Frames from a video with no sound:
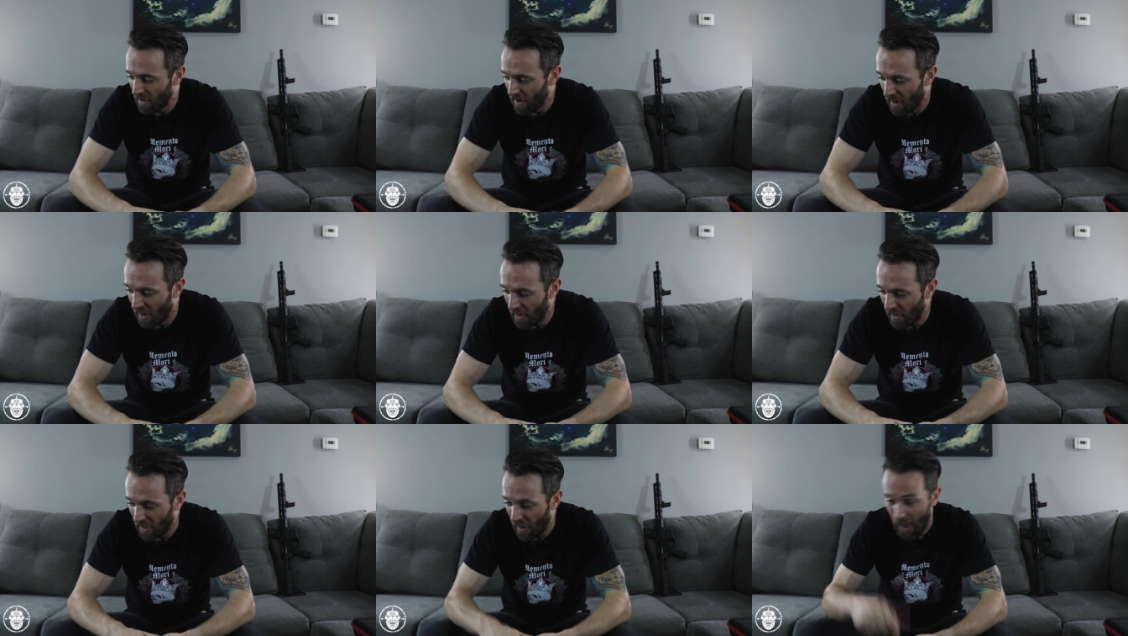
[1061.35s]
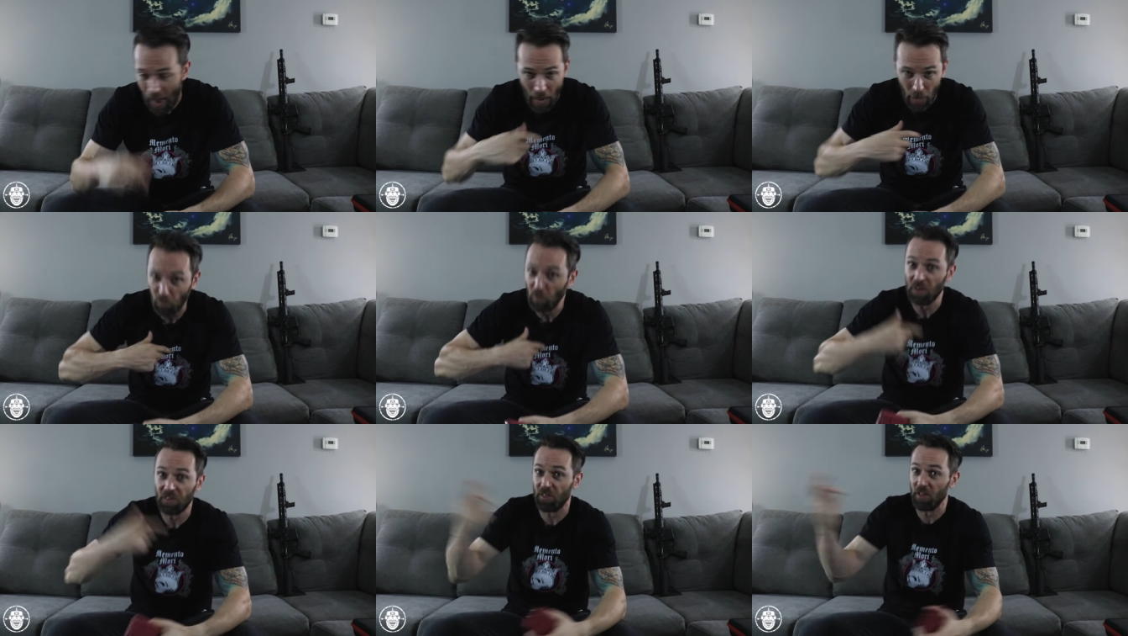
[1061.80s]
Uh, I
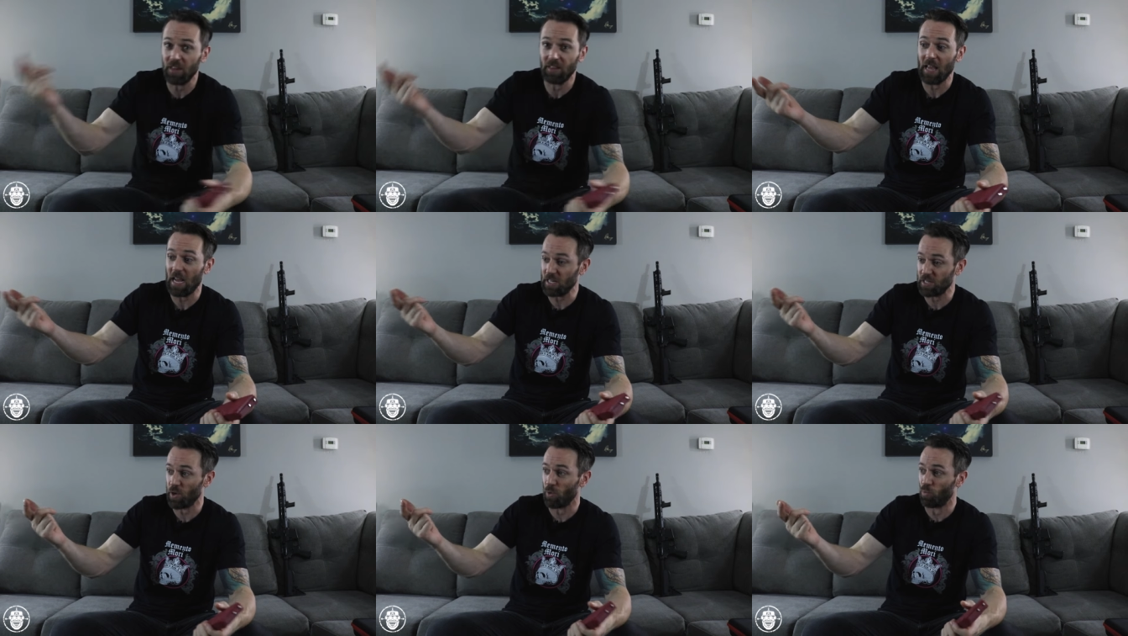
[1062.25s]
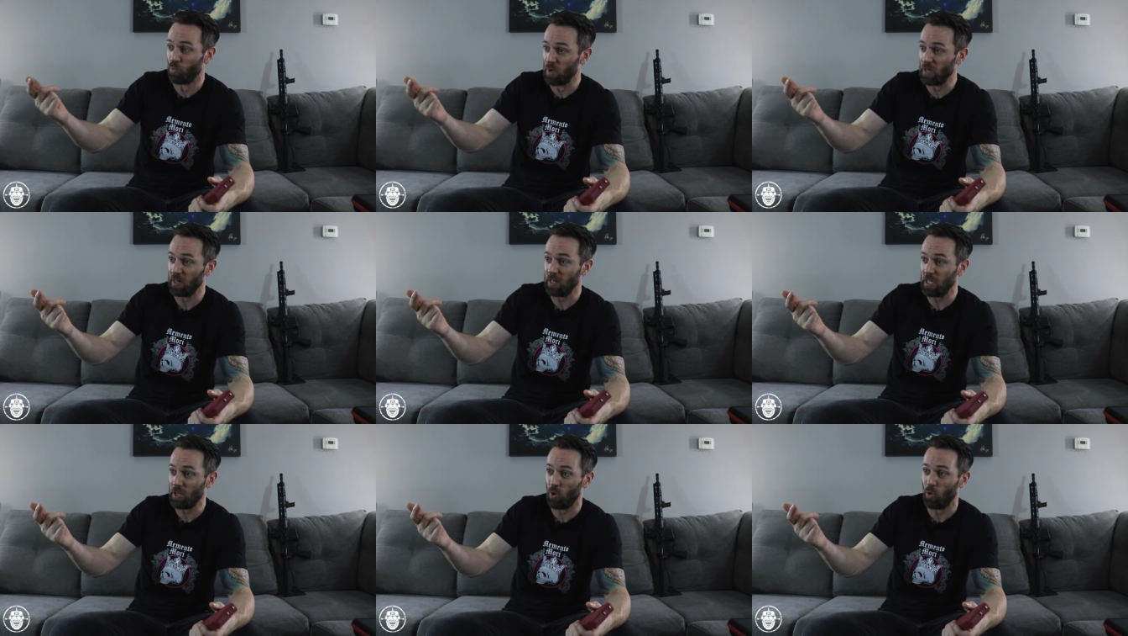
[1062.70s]
would think that's a
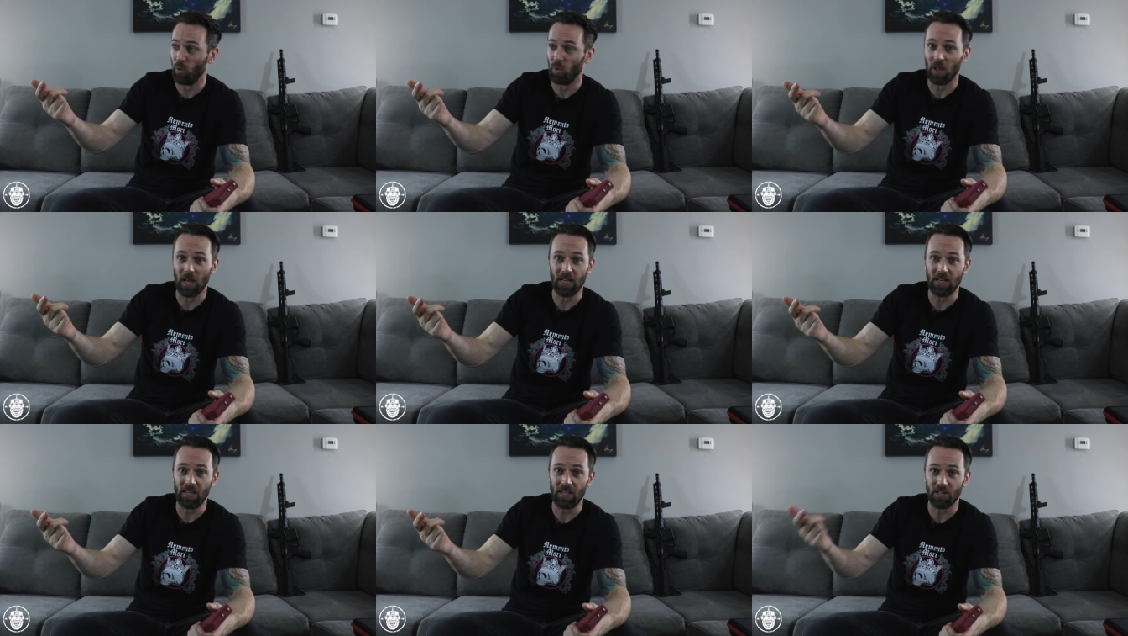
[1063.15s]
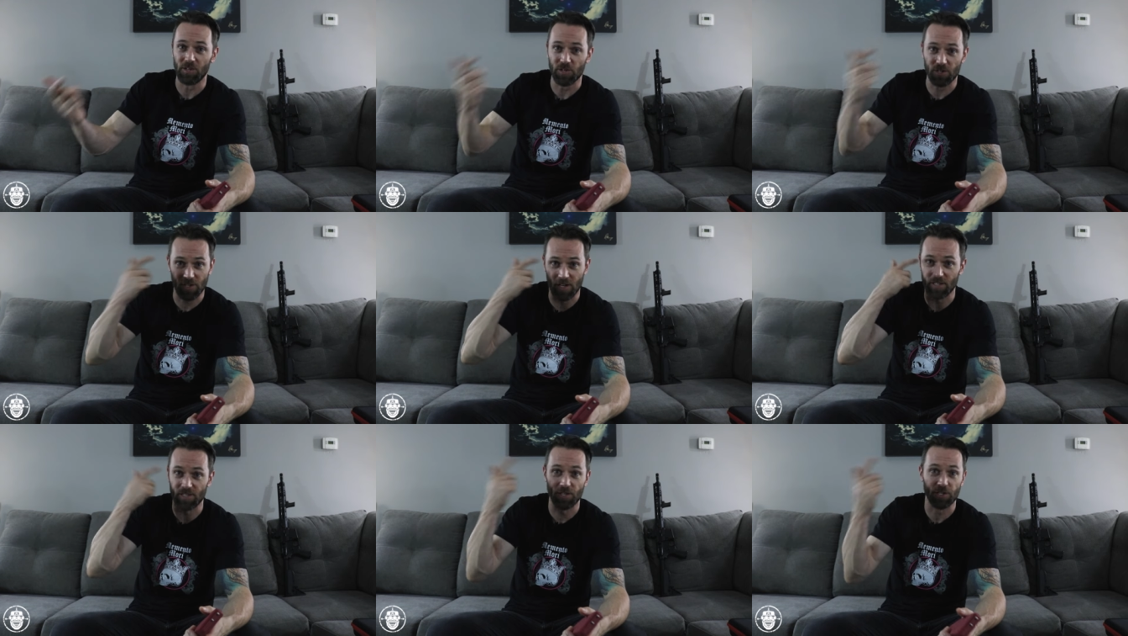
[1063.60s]
really cool idea
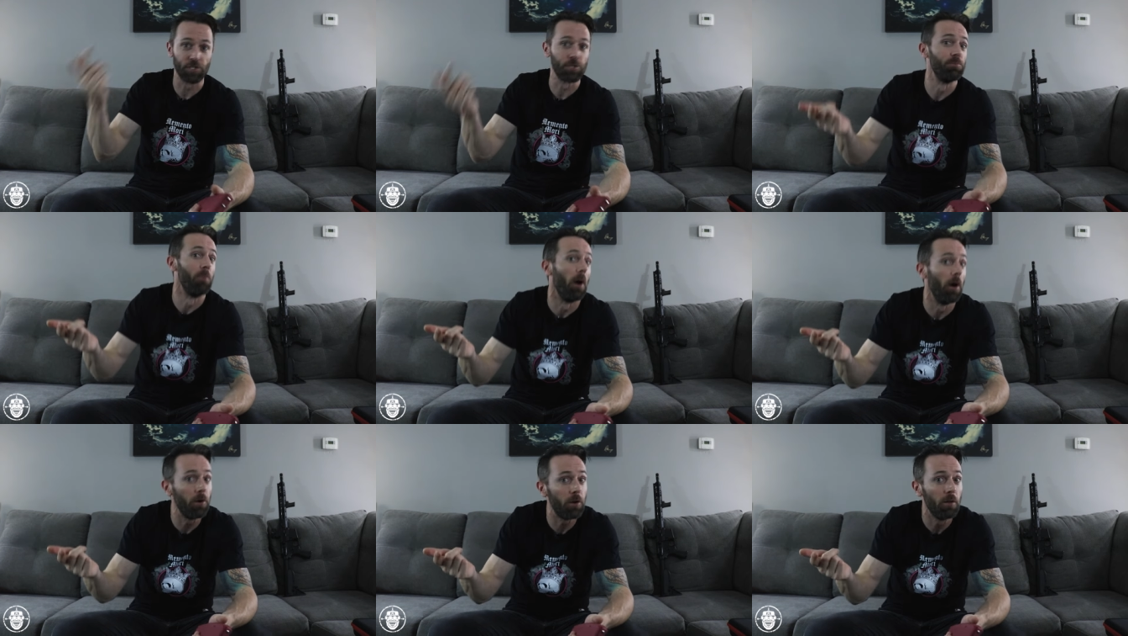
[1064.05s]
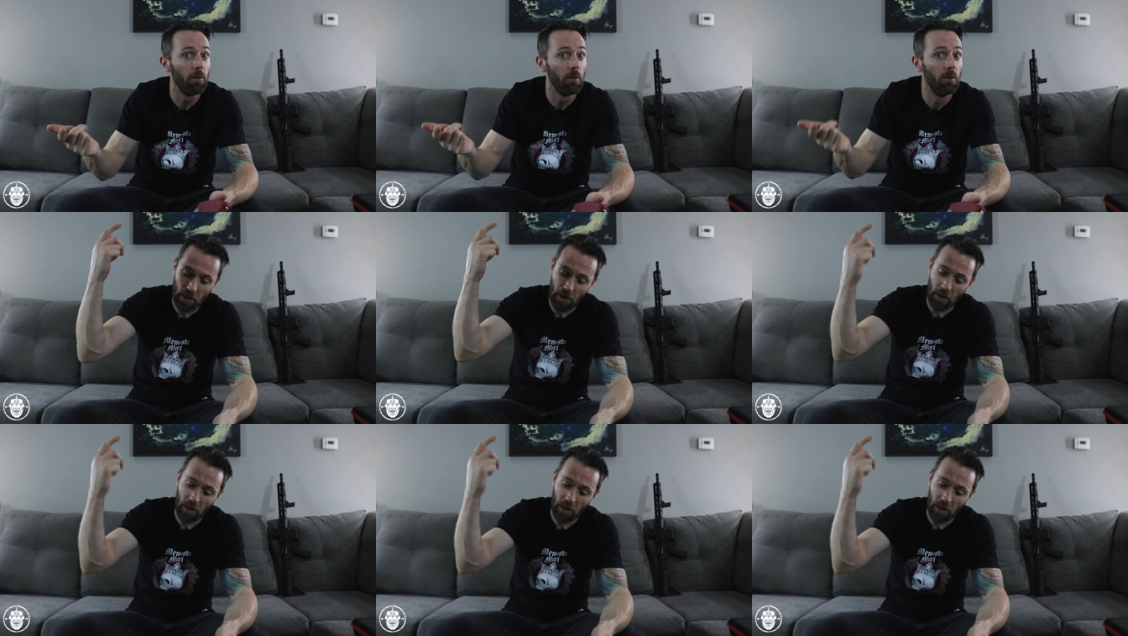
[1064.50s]
just because it's smart.